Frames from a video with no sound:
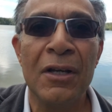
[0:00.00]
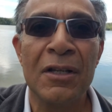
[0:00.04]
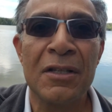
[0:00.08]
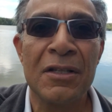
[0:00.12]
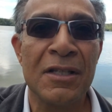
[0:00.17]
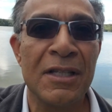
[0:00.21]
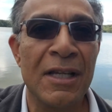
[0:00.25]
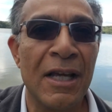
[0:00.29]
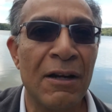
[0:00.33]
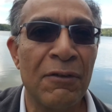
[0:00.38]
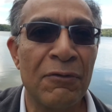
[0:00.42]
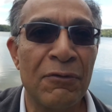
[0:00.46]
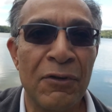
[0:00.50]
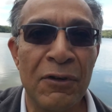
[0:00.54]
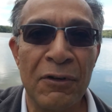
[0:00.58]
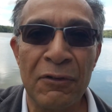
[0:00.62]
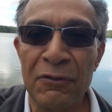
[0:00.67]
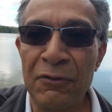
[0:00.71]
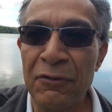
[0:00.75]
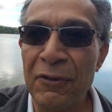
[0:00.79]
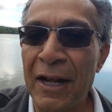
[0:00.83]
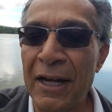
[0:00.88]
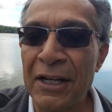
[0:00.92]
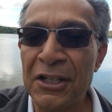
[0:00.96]

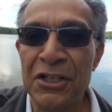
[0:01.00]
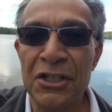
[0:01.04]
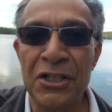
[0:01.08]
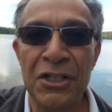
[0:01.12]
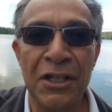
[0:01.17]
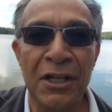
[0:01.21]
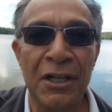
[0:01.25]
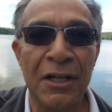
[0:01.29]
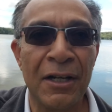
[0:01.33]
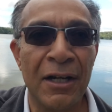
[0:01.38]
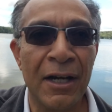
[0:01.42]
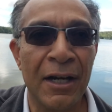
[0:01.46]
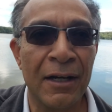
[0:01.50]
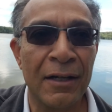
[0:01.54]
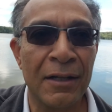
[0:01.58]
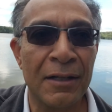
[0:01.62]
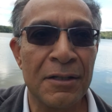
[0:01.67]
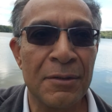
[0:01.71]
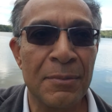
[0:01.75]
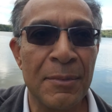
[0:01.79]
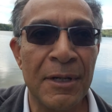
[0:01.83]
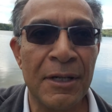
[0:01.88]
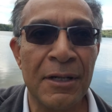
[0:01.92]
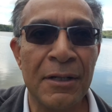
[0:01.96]
self-reflection and
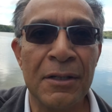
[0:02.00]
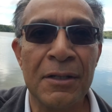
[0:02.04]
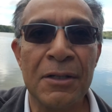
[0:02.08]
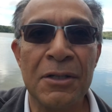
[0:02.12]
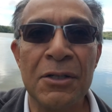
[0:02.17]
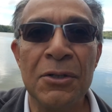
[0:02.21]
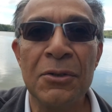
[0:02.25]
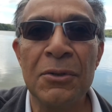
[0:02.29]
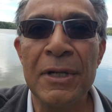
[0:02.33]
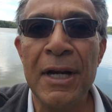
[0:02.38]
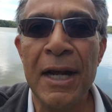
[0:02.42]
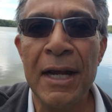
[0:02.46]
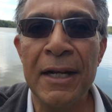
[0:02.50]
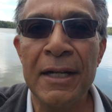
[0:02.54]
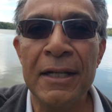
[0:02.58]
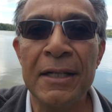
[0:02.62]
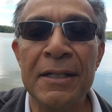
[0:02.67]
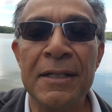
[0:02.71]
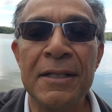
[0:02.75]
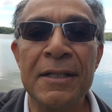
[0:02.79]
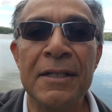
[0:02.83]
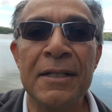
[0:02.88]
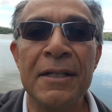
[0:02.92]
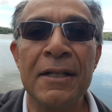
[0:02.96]
it's been two
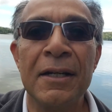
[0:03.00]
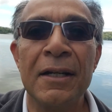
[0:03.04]
days